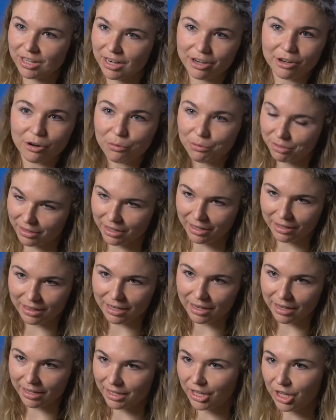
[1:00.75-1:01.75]
and I don't think
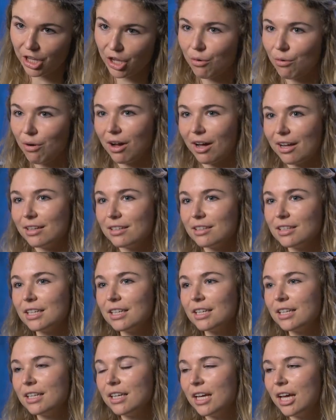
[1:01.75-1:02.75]
that I can go on
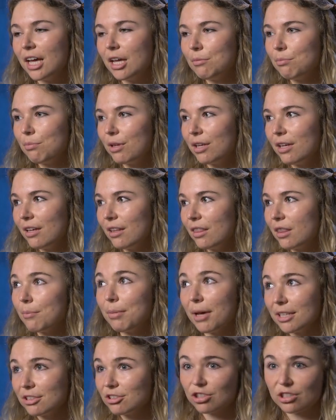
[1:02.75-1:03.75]
and be the
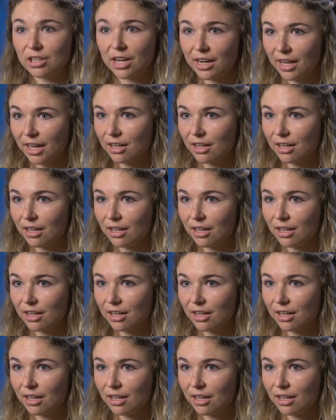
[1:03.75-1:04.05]
best genetic